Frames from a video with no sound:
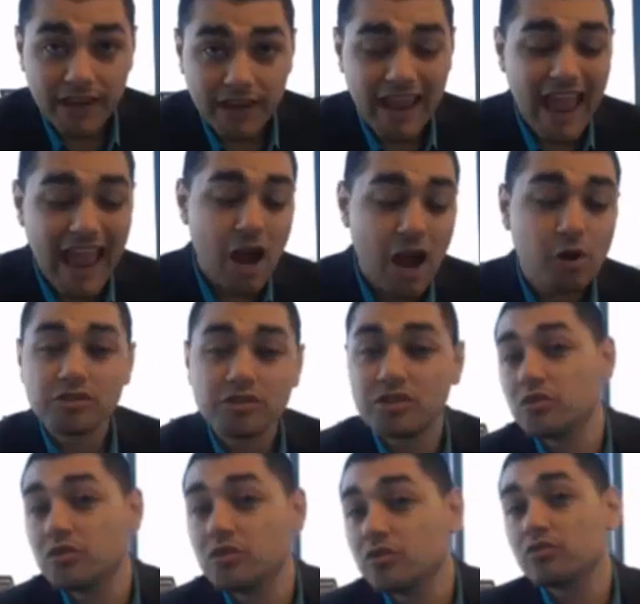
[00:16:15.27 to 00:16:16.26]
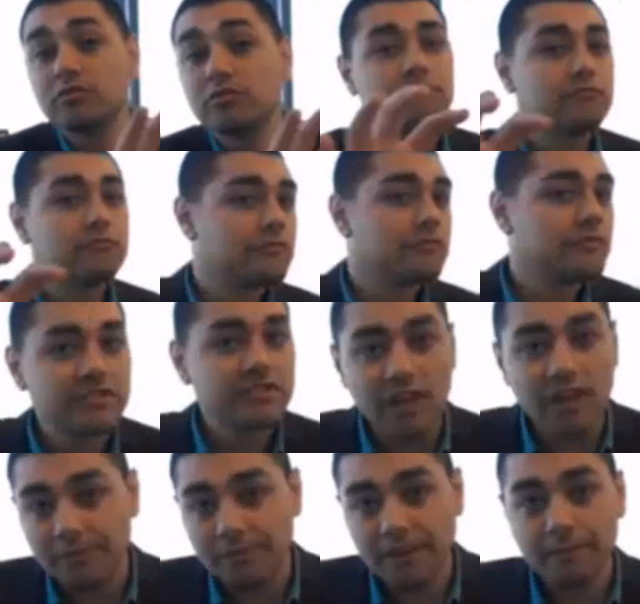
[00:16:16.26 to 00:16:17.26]
How to
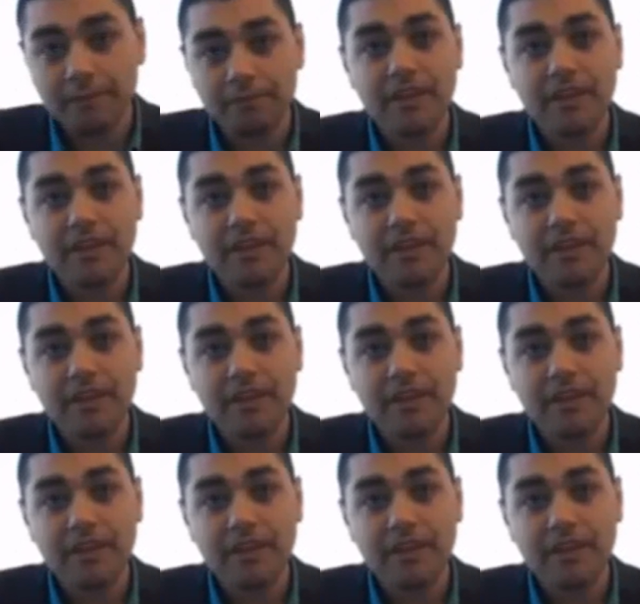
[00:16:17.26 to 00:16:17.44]
something,